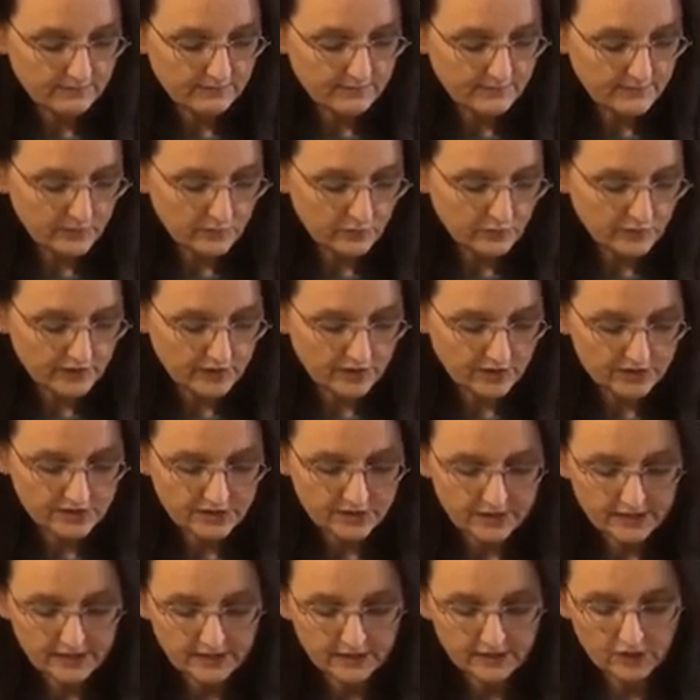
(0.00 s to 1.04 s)
remembering not to
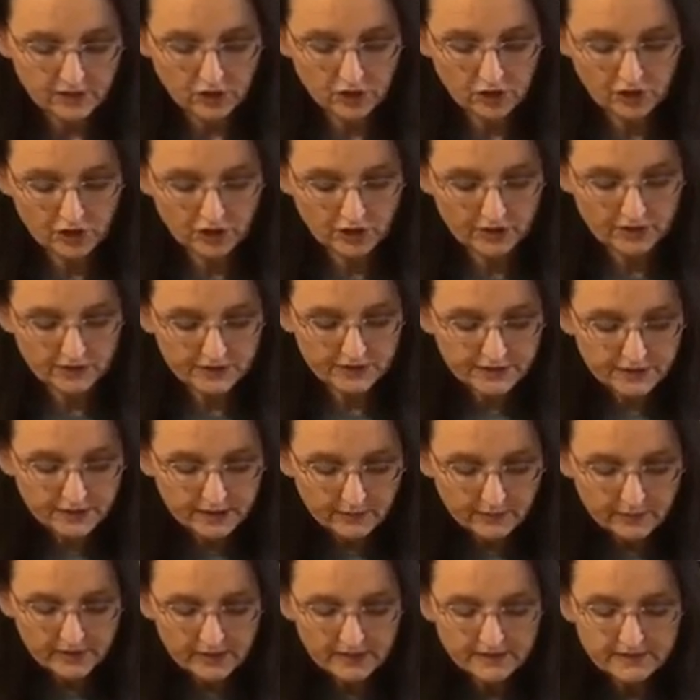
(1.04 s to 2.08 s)
get curled,
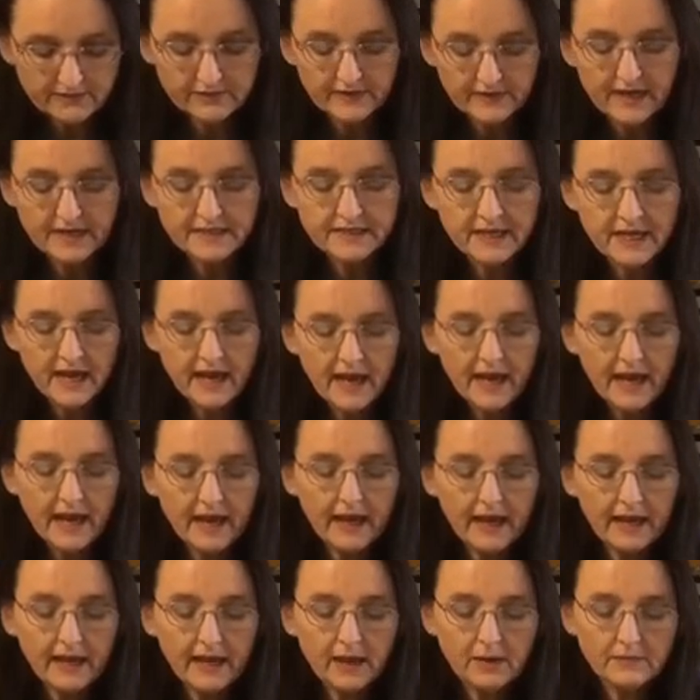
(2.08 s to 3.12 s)
keep it nice and flat.
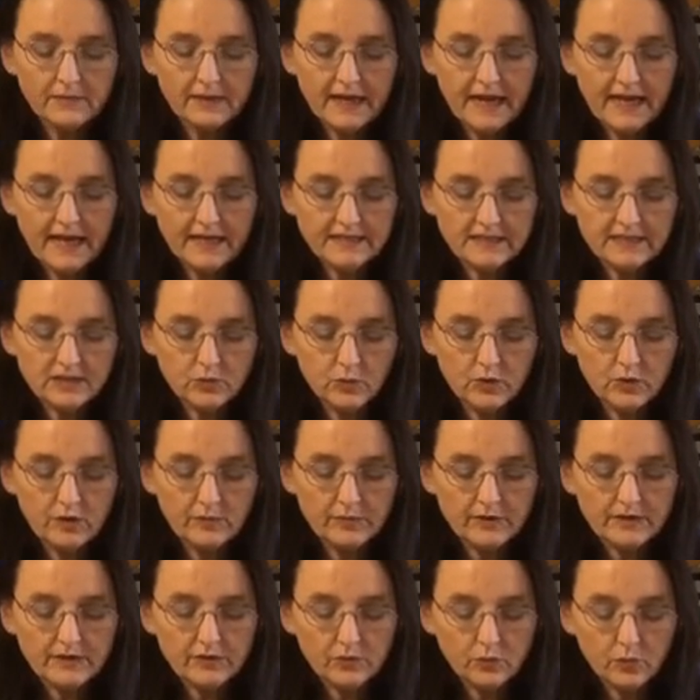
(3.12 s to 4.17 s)
The elastic will
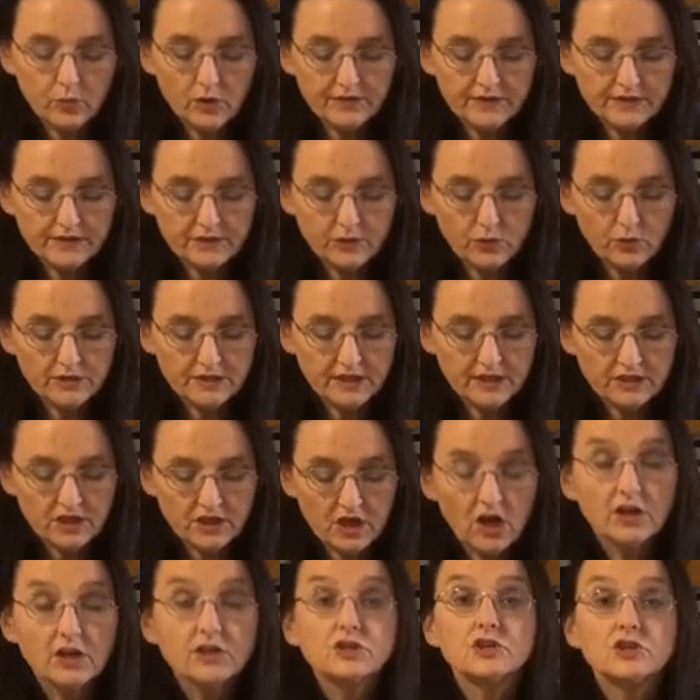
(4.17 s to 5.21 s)
be the one that's holding it
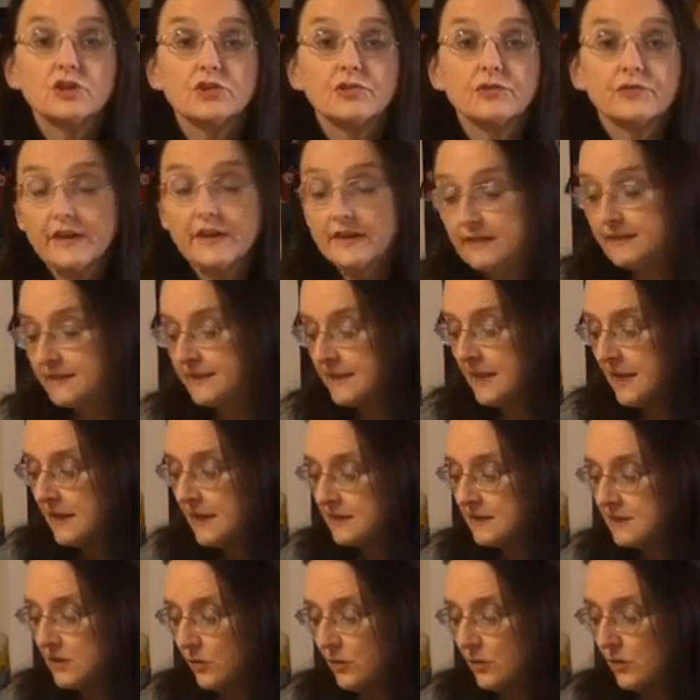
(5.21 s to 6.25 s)
onto your face,
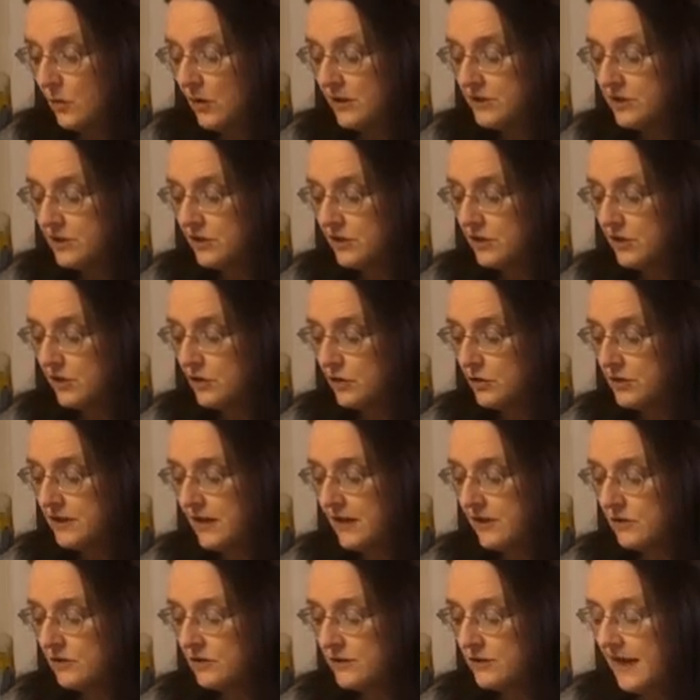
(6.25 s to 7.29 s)
so you want
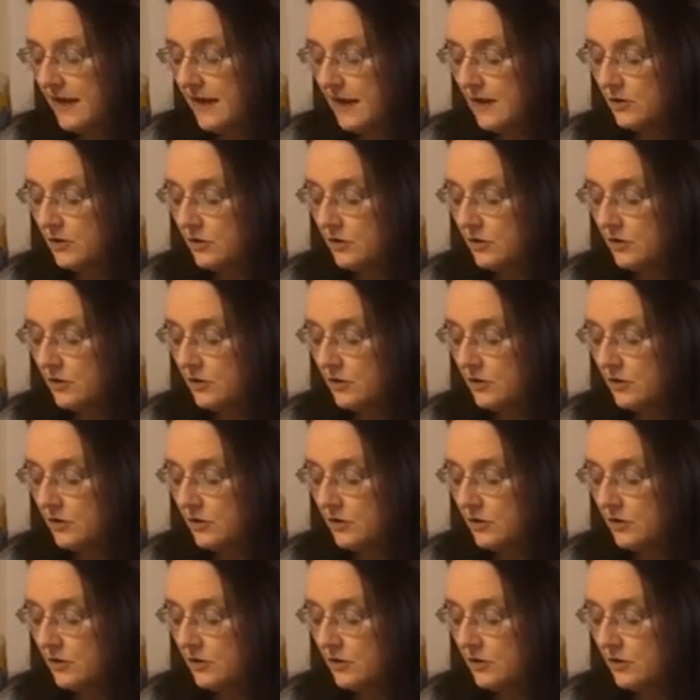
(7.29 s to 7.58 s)
a